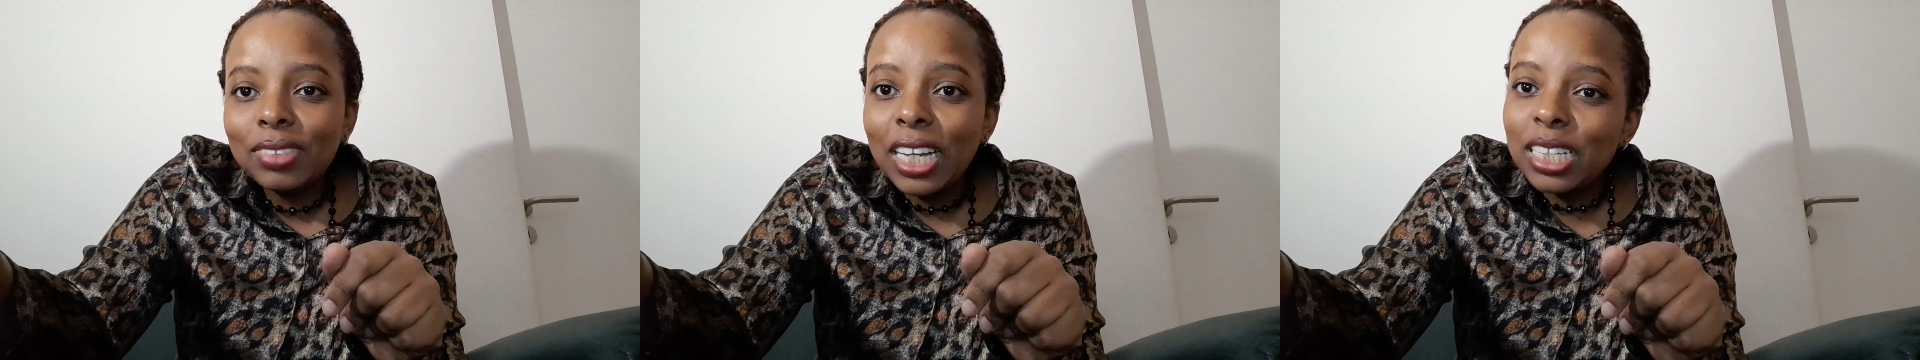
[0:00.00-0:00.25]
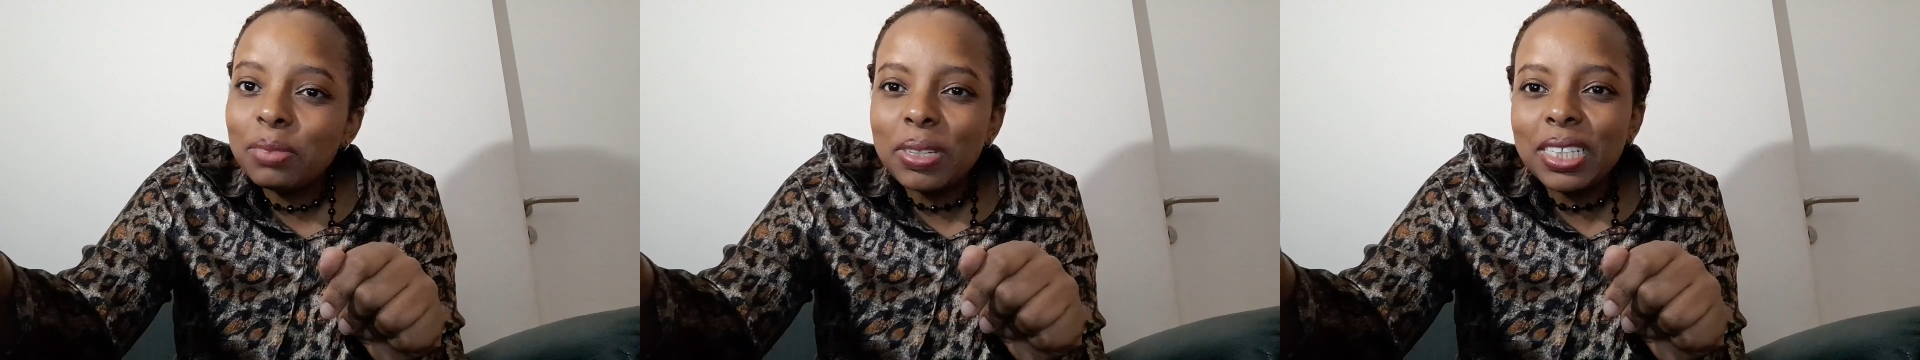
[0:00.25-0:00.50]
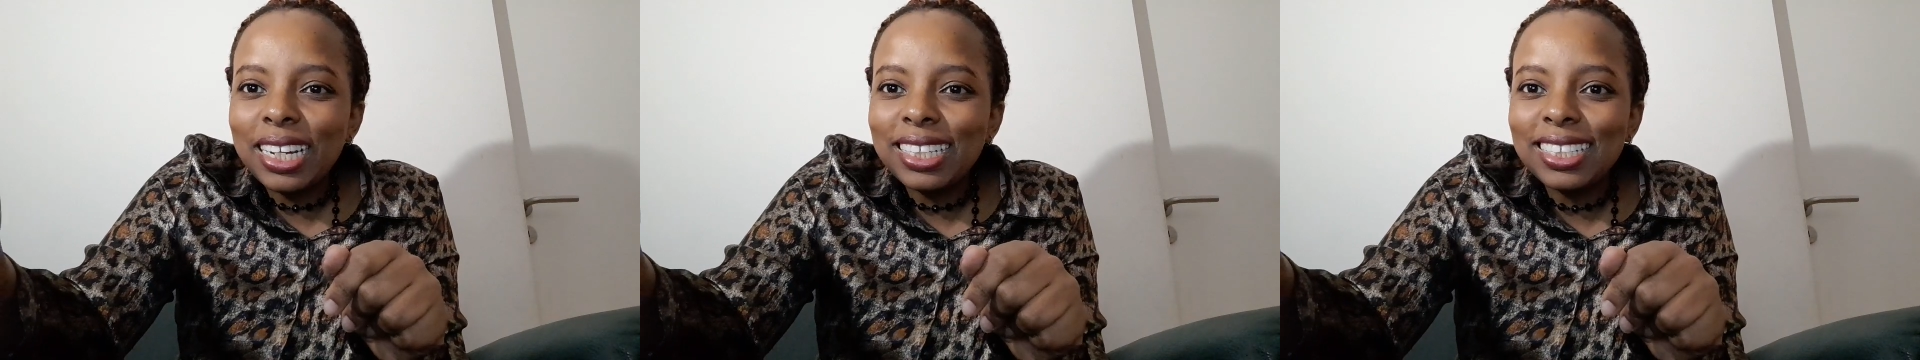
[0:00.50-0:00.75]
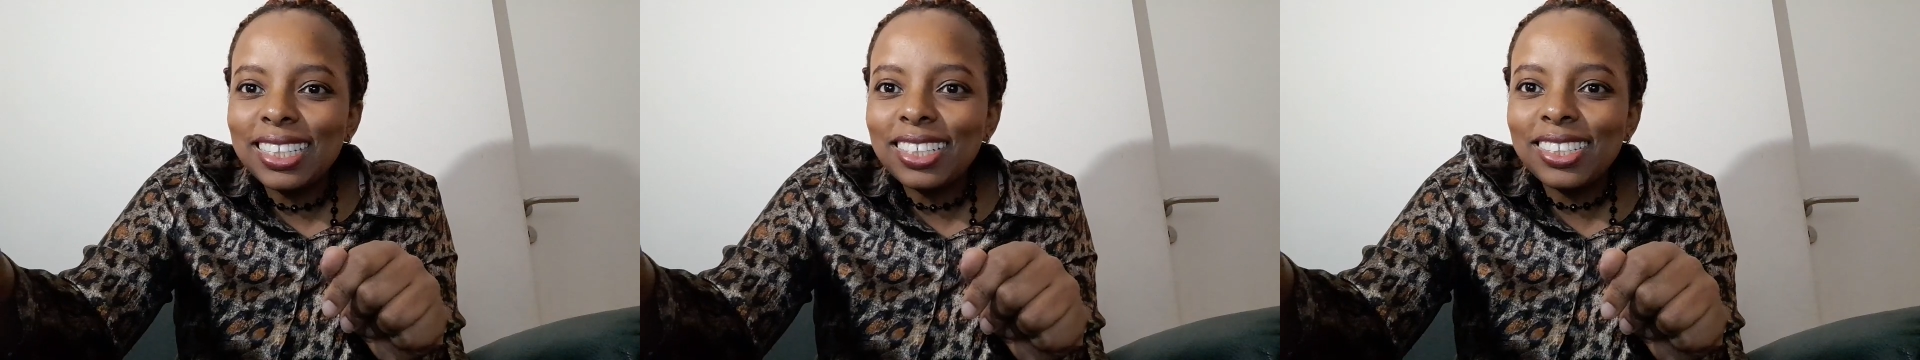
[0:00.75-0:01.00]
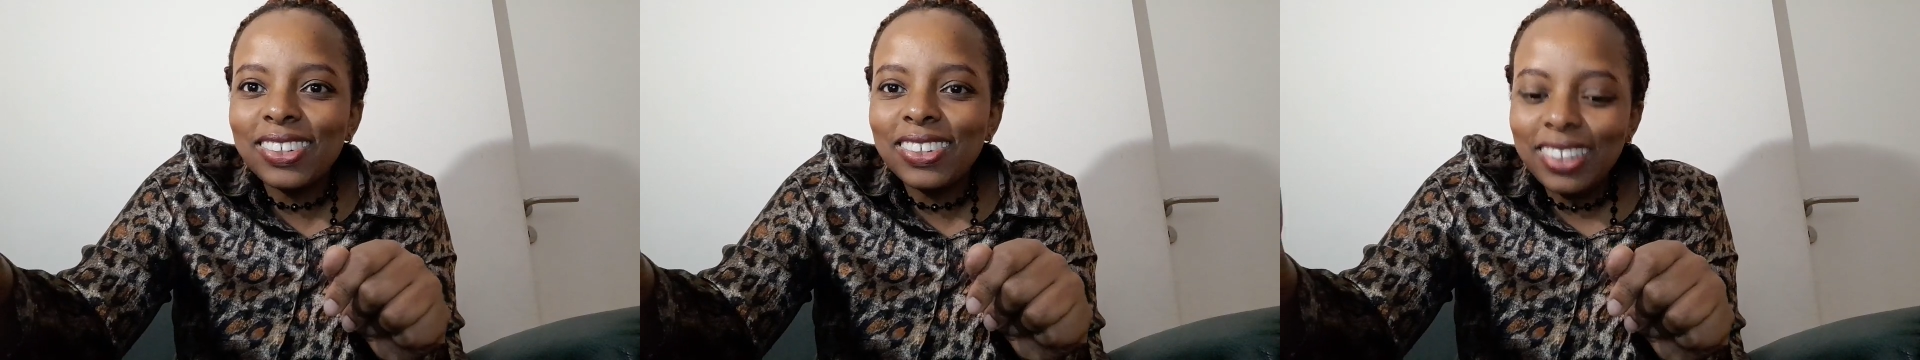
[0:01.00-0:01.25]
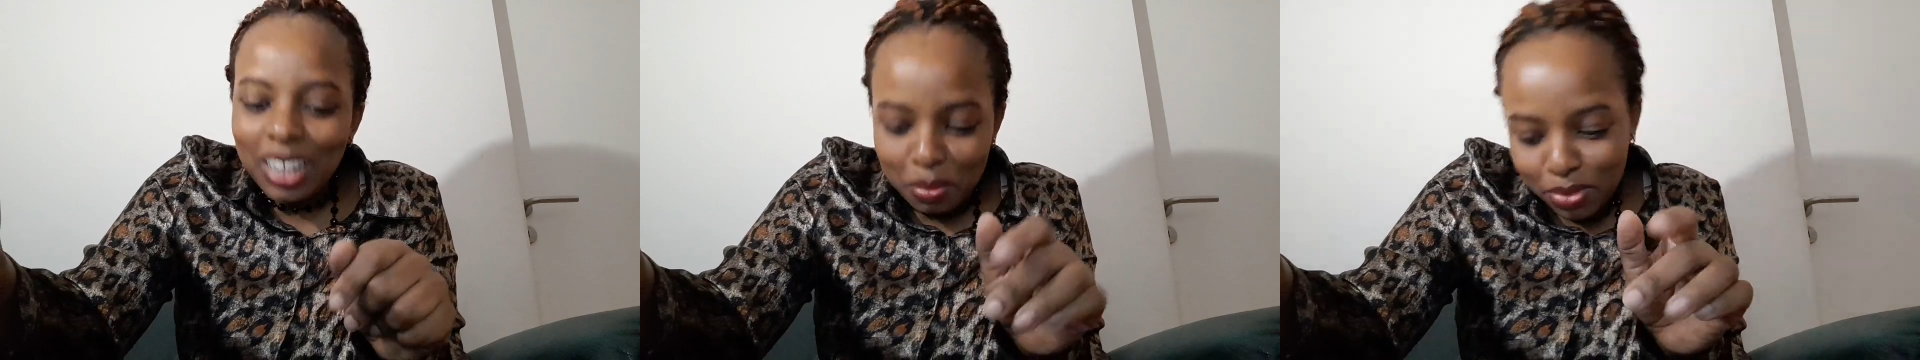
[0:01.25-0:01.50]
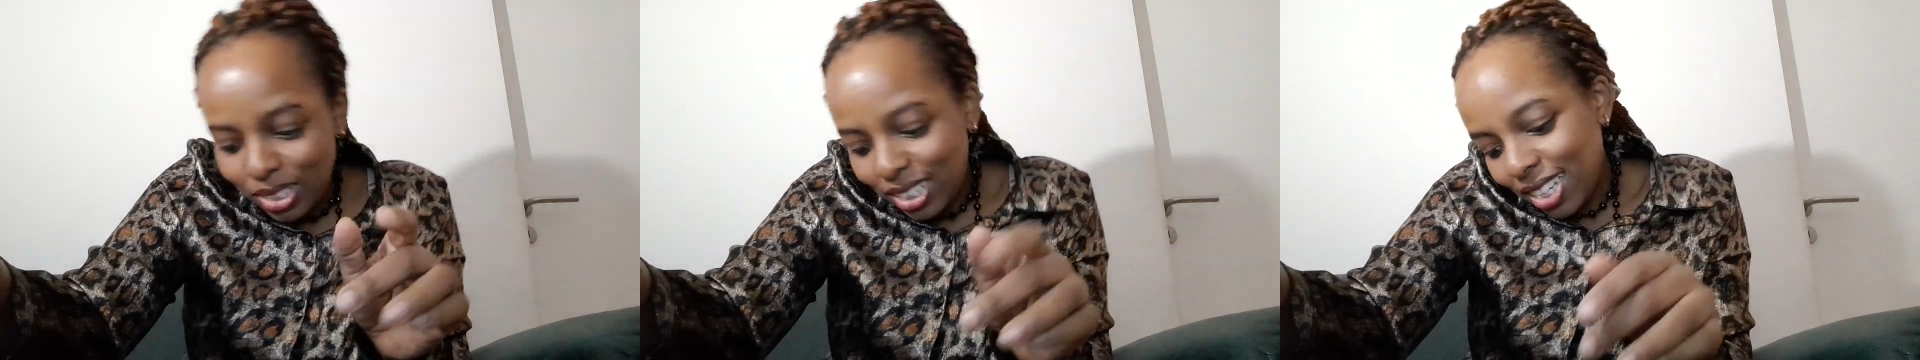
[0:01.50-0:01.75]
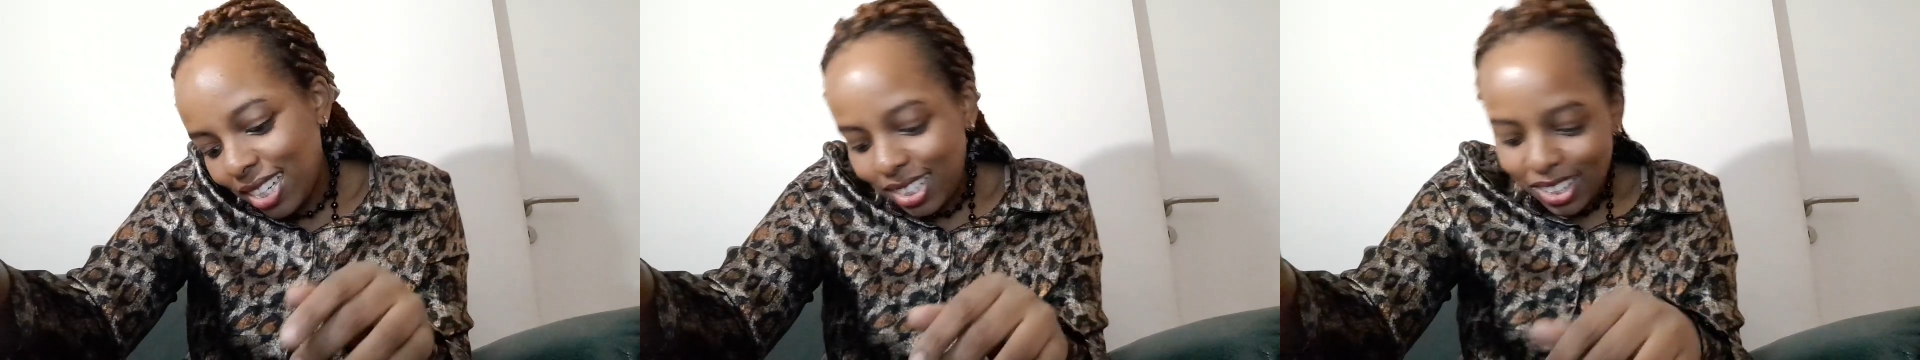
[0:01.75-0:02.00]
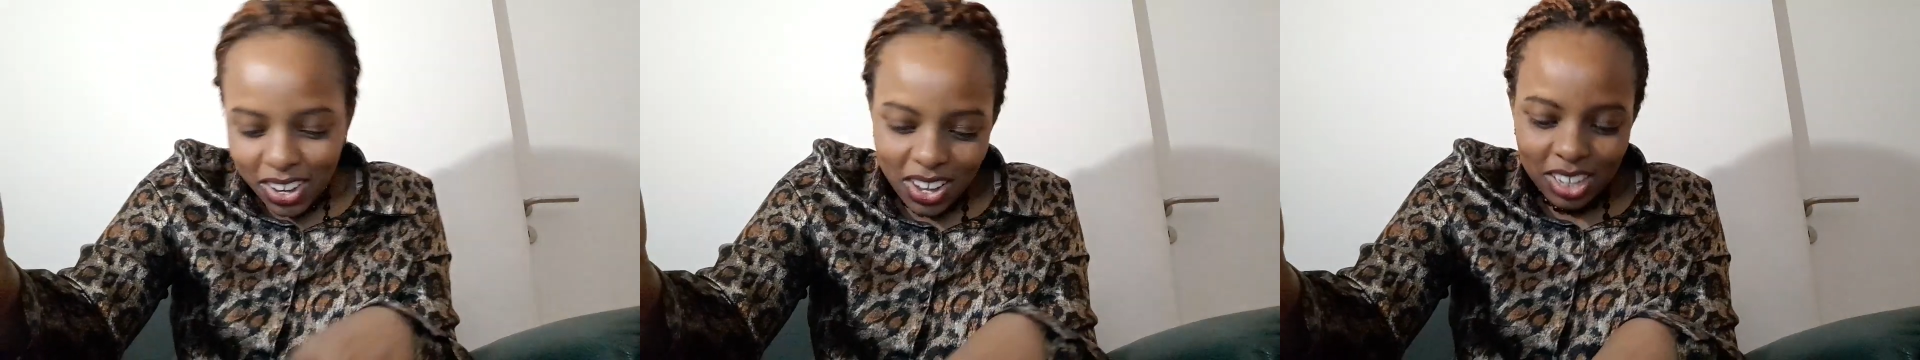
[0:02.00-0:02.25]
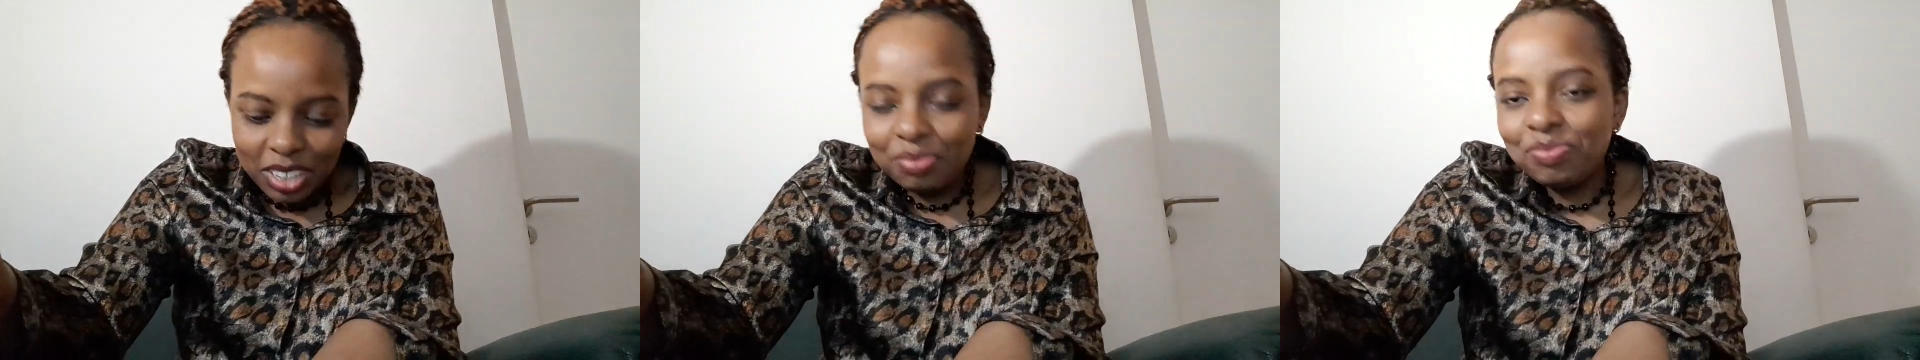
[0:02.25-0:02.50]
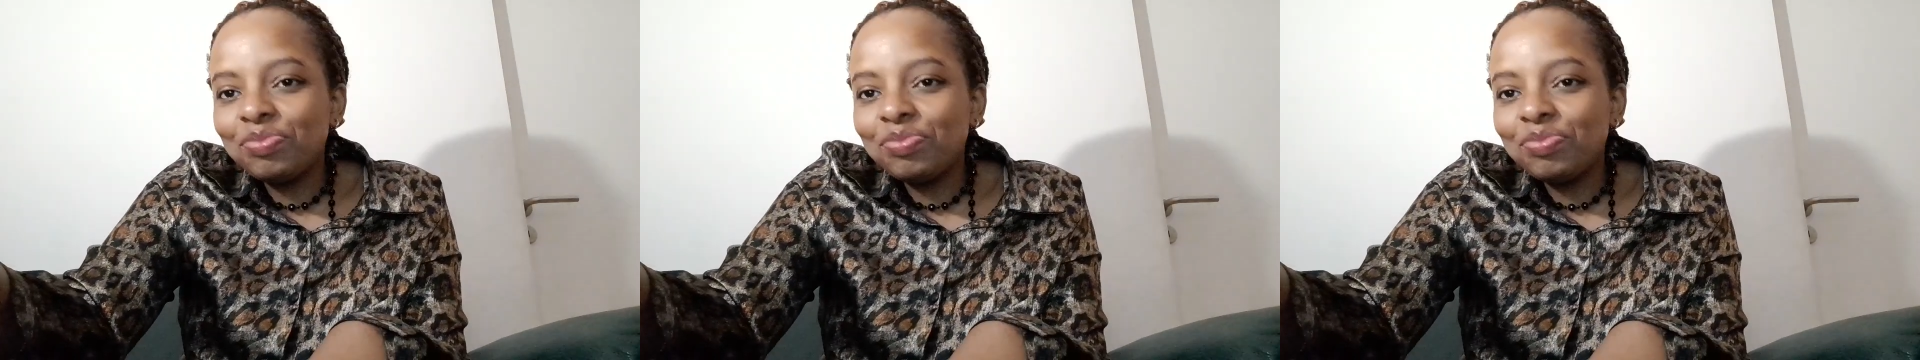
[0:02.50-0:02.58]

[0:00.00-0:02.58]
especially TikTok. I'm on TikTok.